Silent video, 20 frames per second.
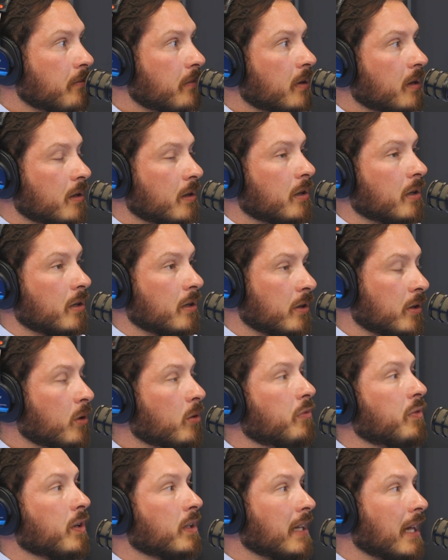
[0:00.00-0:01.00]
Right.
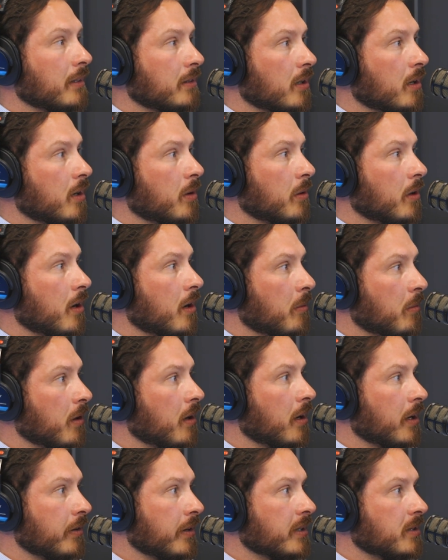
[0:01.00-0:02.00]
You filled out the
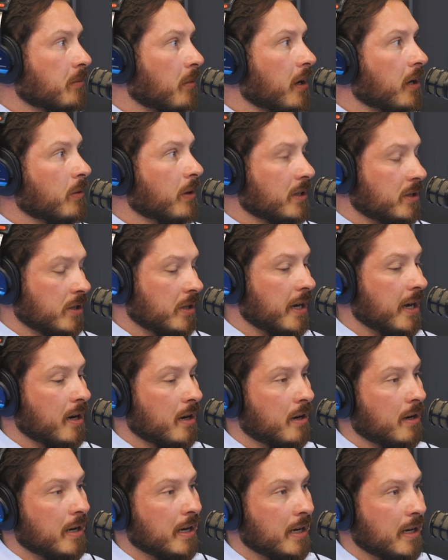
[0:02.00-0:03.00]
Humble, Hungry, Smart
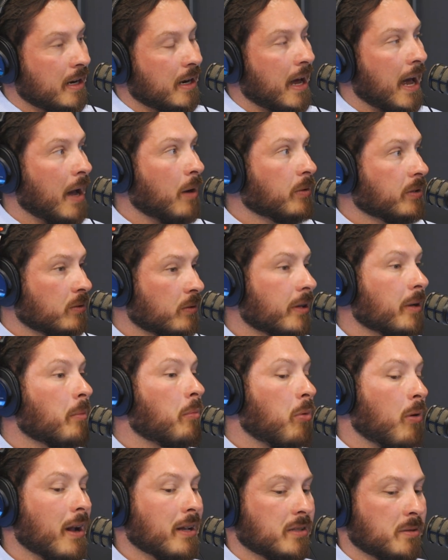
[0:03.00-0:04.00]
questionnaire, and I was really
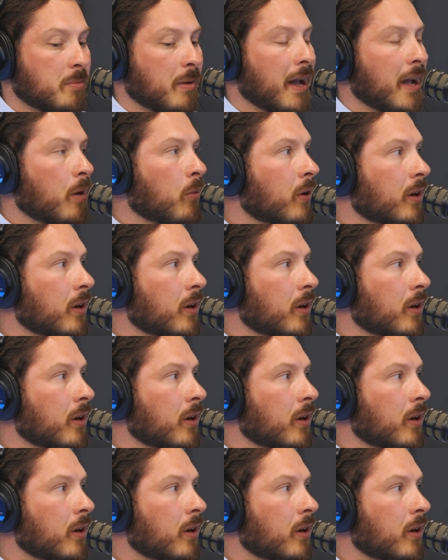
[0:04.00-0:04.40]
impressed by it.